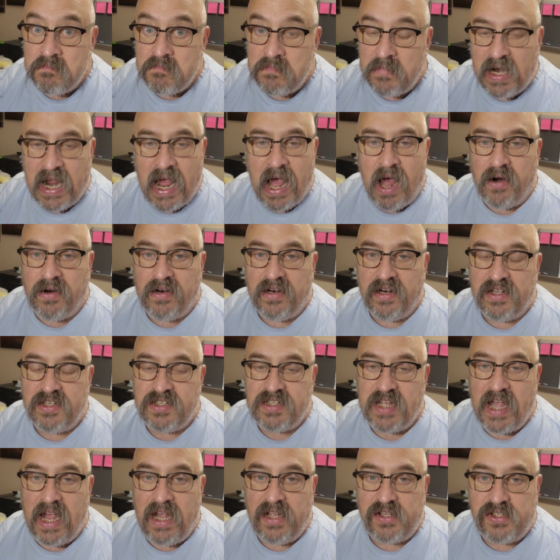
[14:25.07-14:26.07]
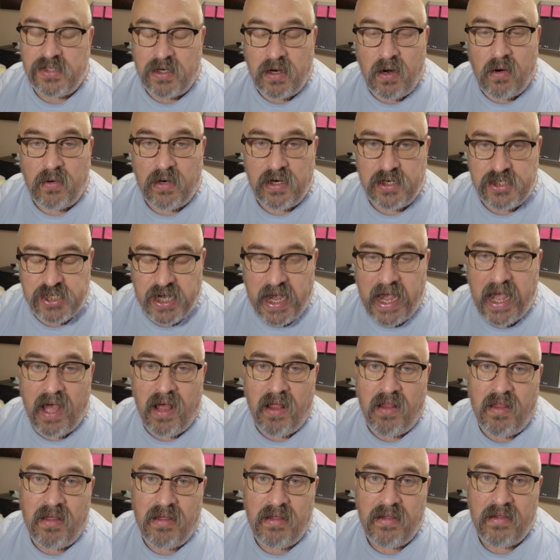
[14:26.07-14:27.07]
down in the States, you're going to
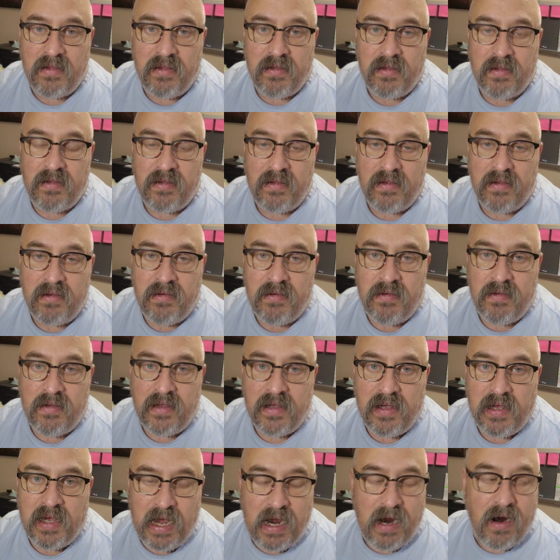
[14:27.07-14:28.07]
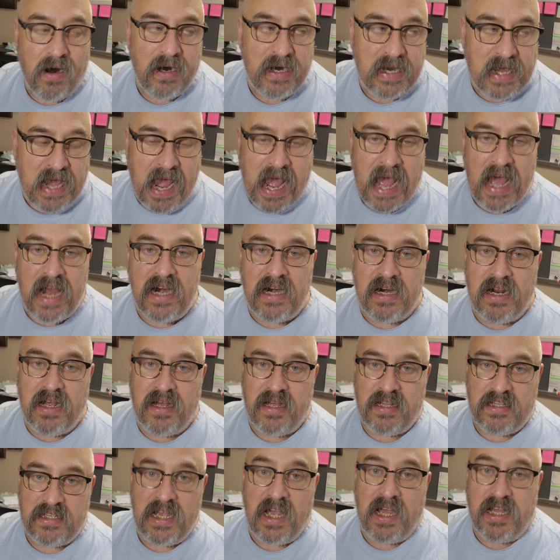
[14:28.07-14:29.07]
jail. Here in
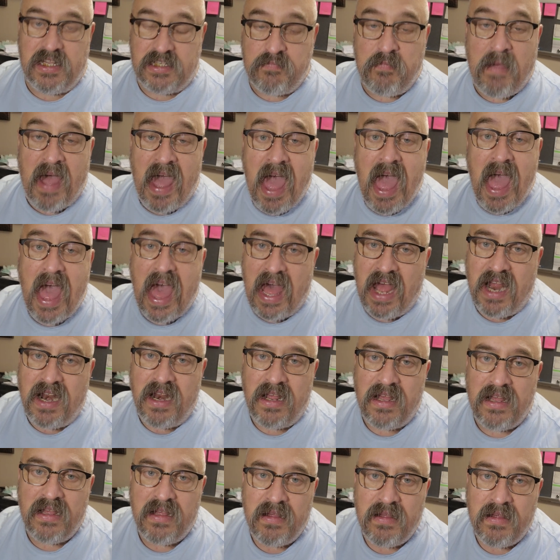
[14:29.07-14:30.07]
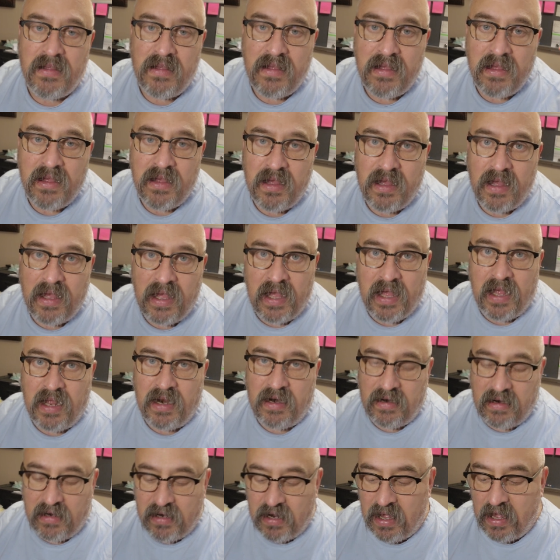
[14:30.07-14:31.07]
Canada, it's bad.
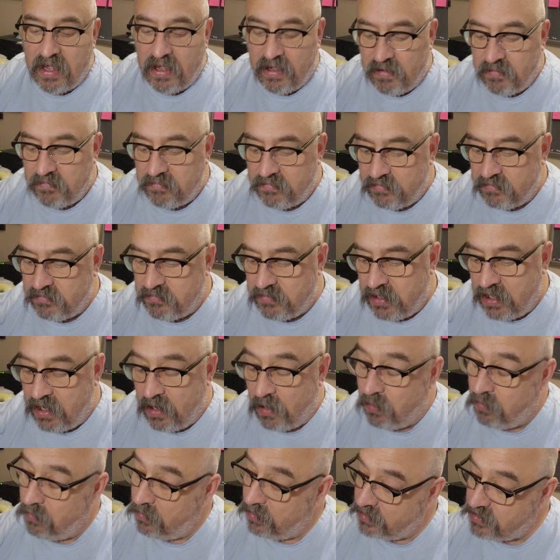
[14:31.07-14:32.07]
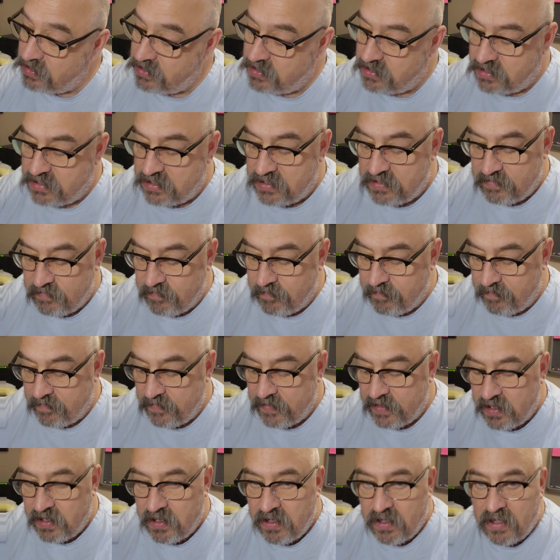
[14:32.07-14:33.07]
And, it's
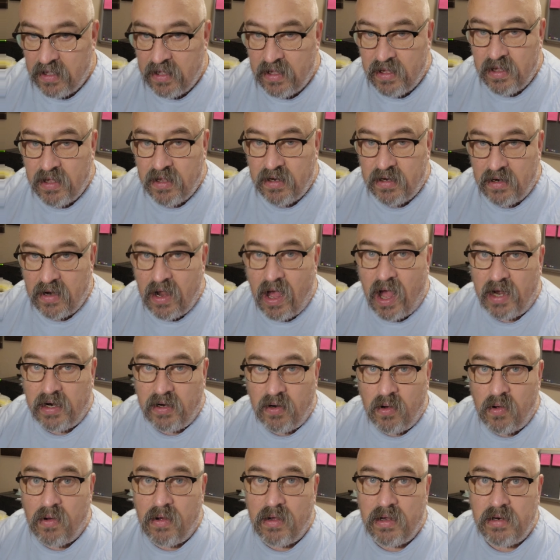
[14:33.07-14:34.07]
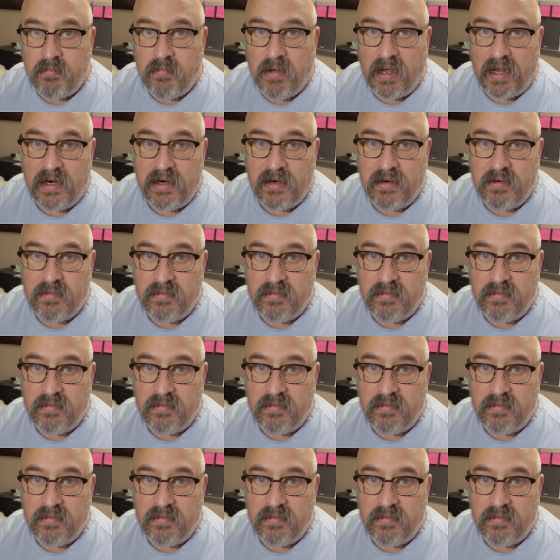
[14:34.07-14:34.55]
not good, but